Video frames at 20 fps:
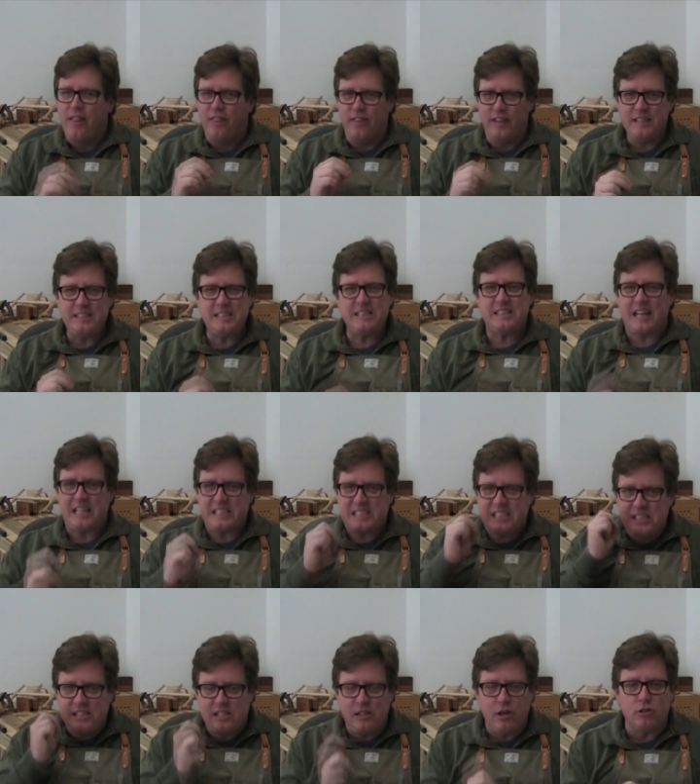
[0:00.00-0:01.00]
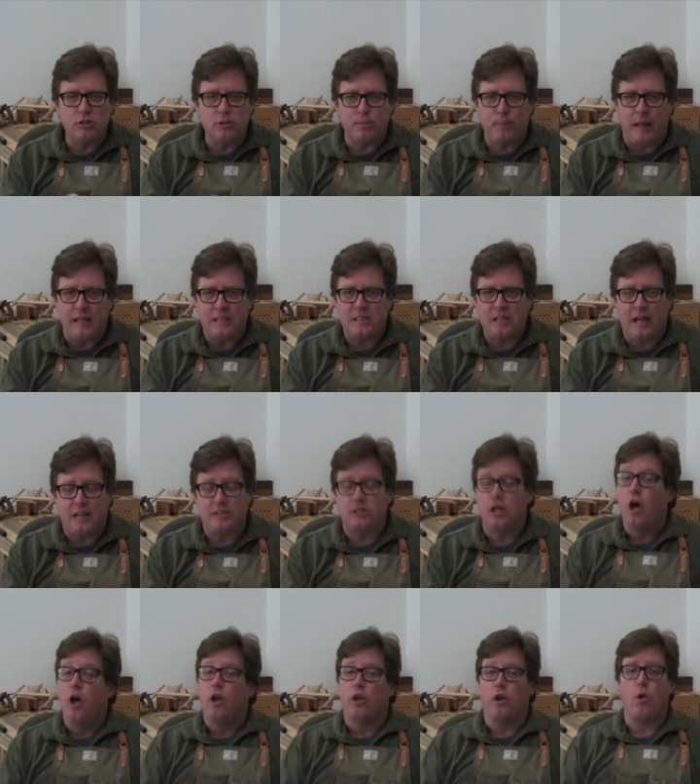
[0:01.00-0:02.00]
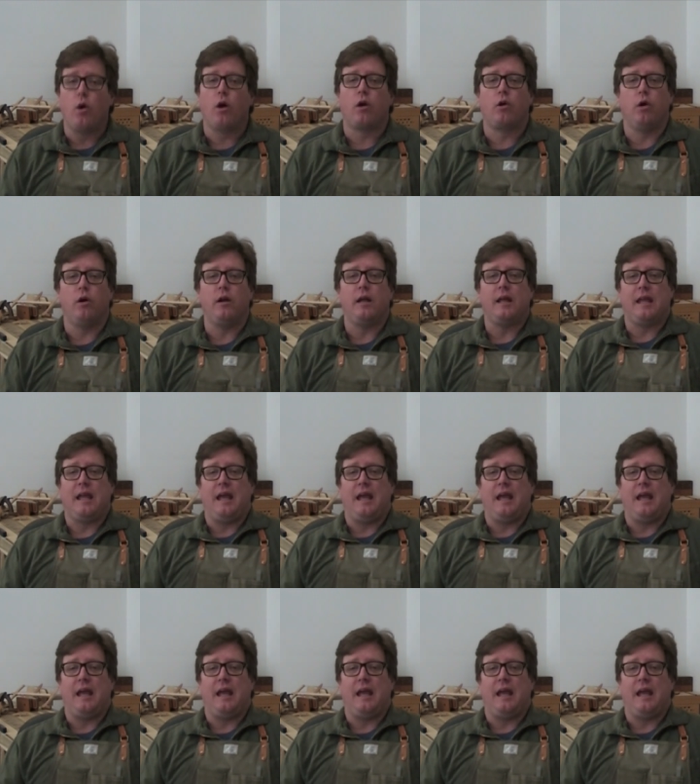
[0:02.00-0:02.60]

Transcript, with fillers: This is a skills-based class. You are going